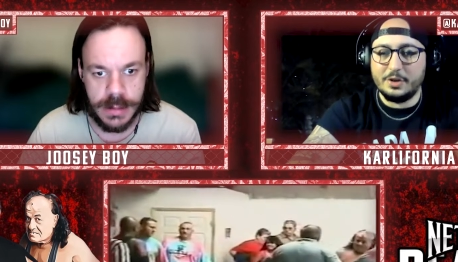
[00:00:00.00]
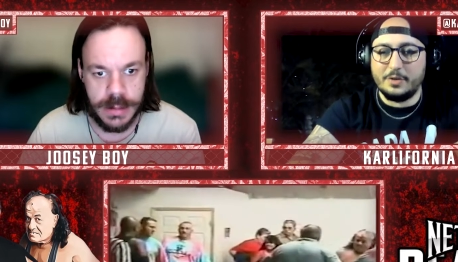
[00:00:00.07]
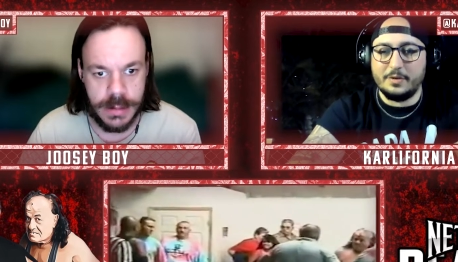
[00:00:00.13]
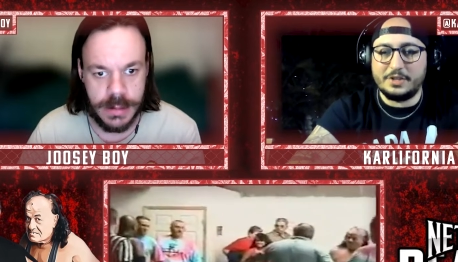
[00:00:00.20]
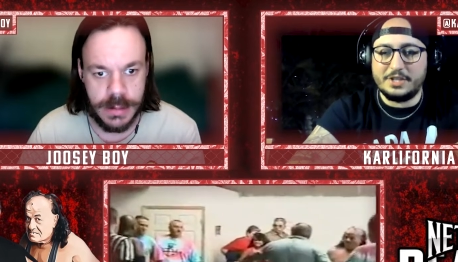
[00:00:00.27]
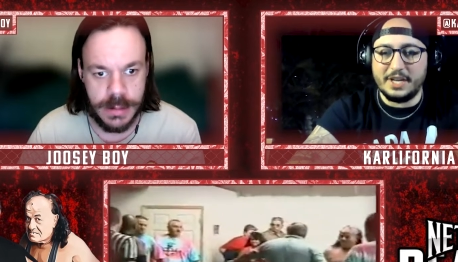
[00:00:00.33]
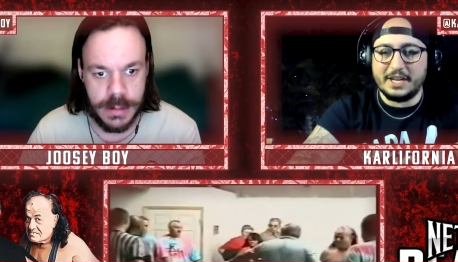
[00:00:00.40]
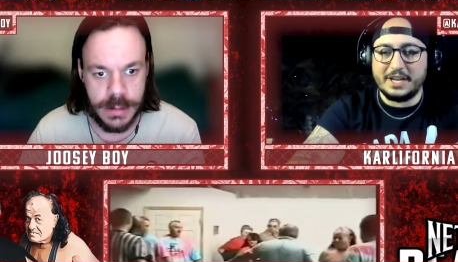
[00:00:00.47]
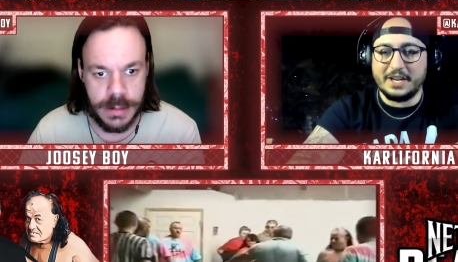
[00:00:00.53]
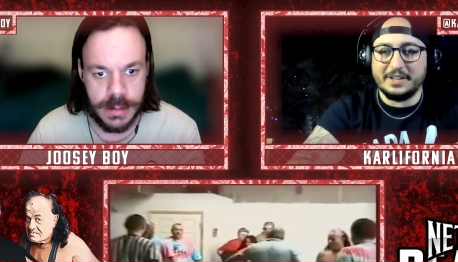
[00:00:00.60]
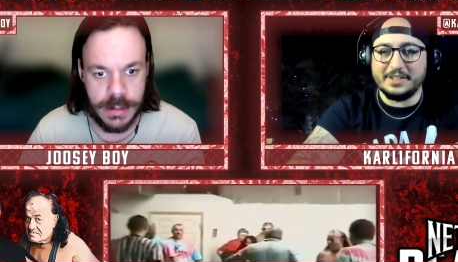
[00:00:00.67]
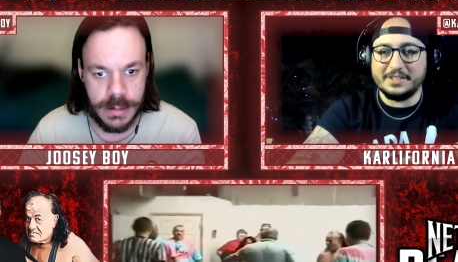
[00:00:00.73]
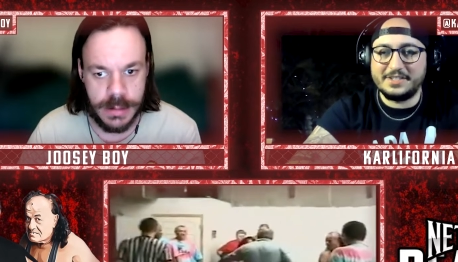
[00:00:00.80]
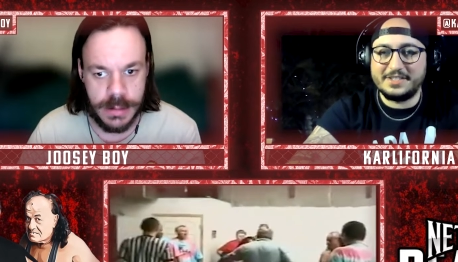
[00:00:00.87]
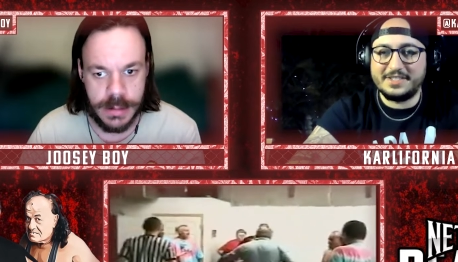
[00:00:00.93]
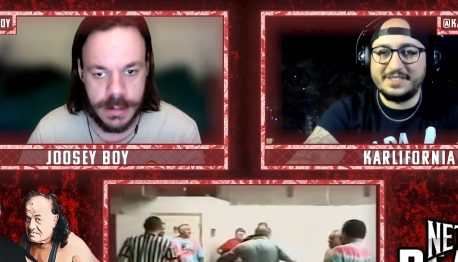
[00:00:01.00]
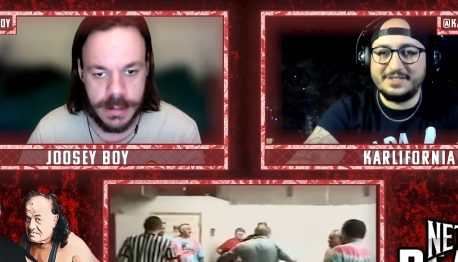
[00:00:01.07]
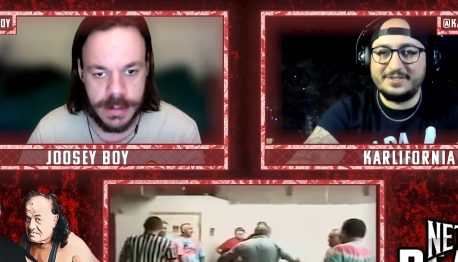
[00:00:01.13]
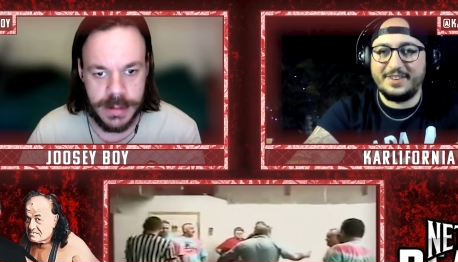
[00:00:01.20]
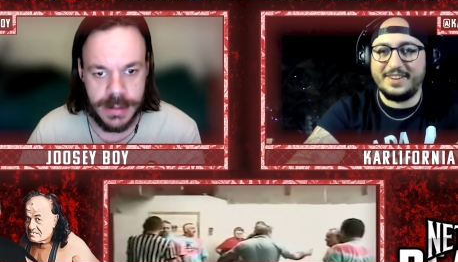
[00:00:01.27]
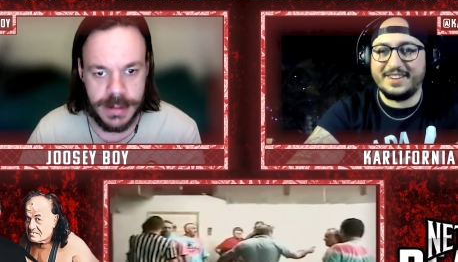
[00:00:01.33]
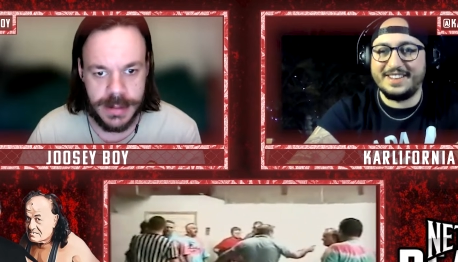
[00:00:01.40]
Speaker 1: You're ridiculous.
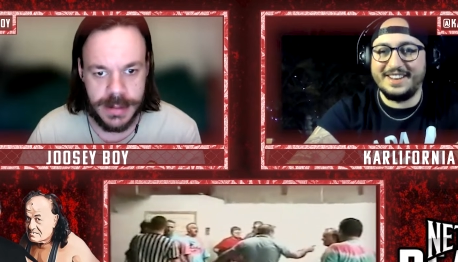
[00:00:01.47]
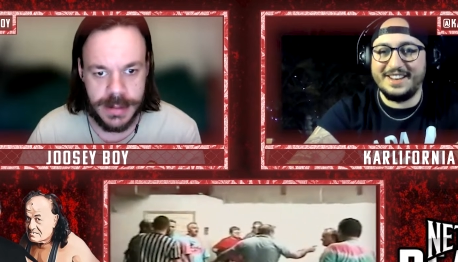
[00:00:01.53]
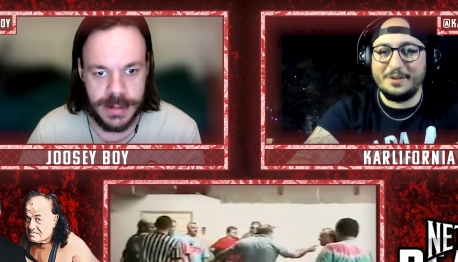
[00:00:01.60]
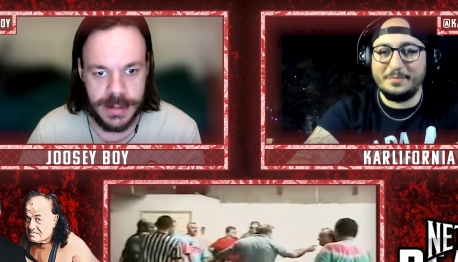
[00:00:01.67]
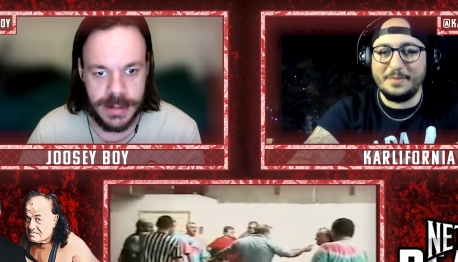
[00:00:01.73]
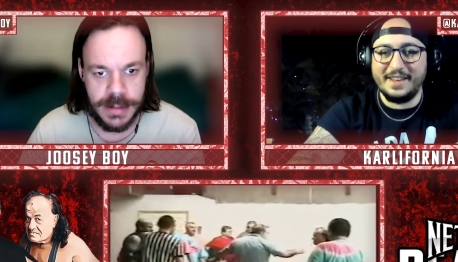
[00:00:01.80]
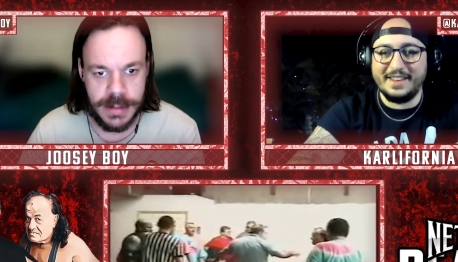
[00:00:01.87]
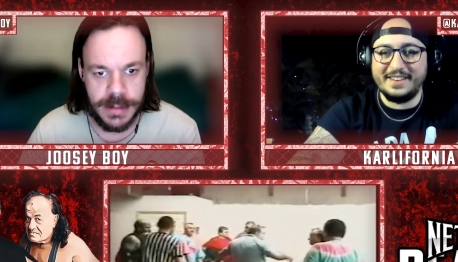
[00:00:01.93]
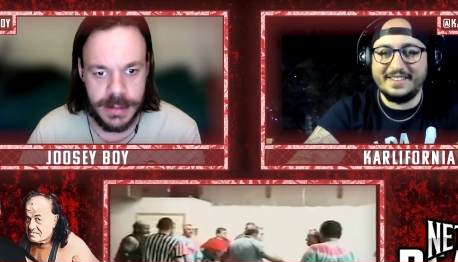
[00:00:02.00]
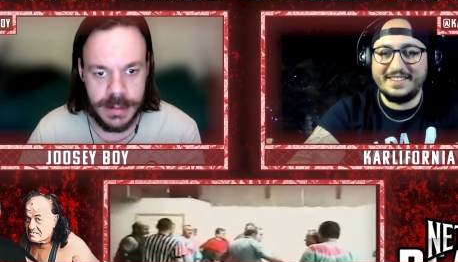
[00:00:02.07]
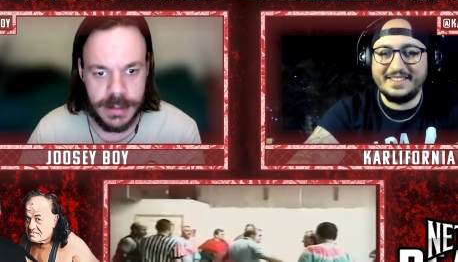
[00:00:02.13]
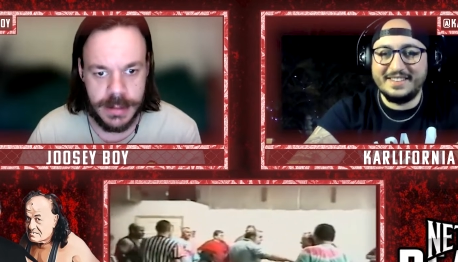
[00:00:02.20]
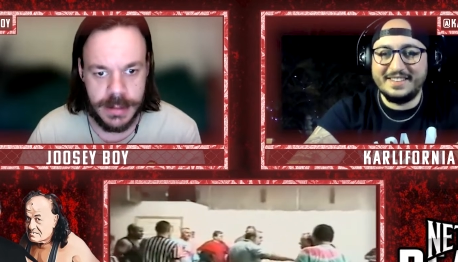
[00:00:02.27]
Fucking hell, man.